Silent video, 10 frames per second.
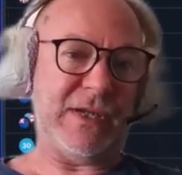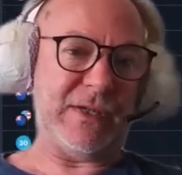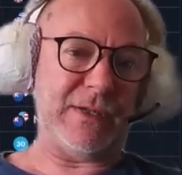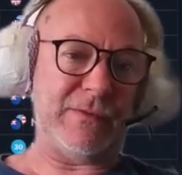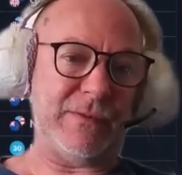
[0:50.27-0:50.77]

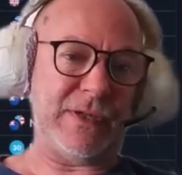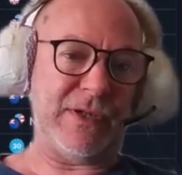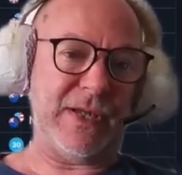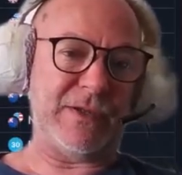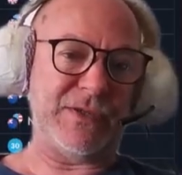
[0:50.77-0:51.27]
We'll go
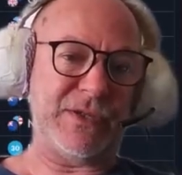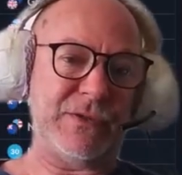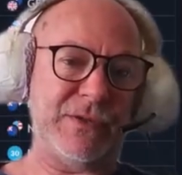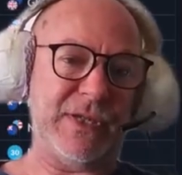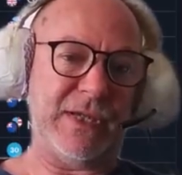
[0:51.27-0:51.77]
down to
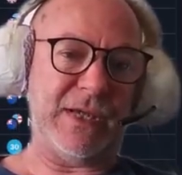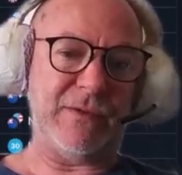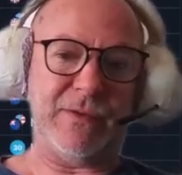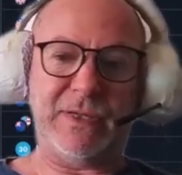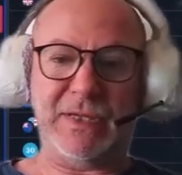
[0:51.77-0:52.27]
the
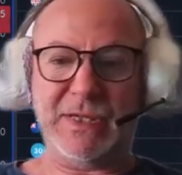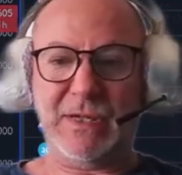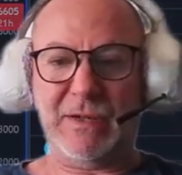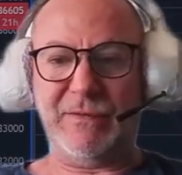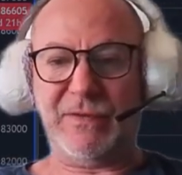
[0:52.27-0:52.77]
weekly time
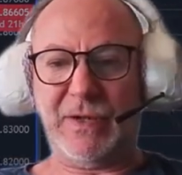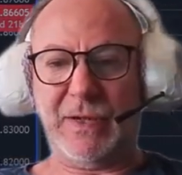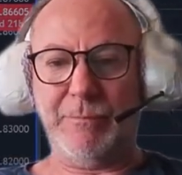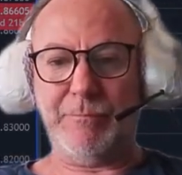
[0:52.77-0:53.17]
frame,